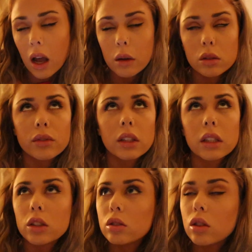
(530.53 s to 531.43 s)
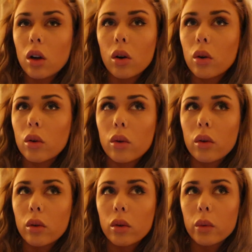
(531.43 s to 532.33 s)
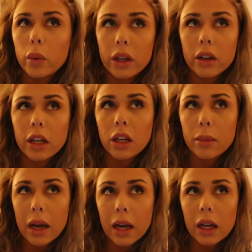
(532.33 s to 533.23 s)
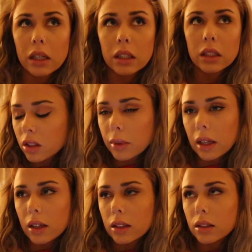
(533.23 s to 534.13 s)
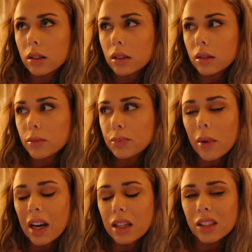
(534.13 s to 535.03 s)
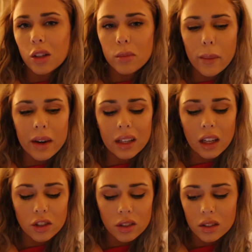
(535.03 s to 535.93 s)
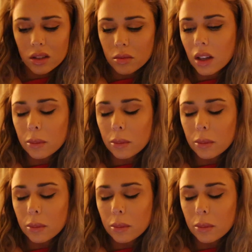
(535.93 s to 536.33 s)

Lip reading: I was feeling so weird and bad. Just because, I mean, it has to do with my medications.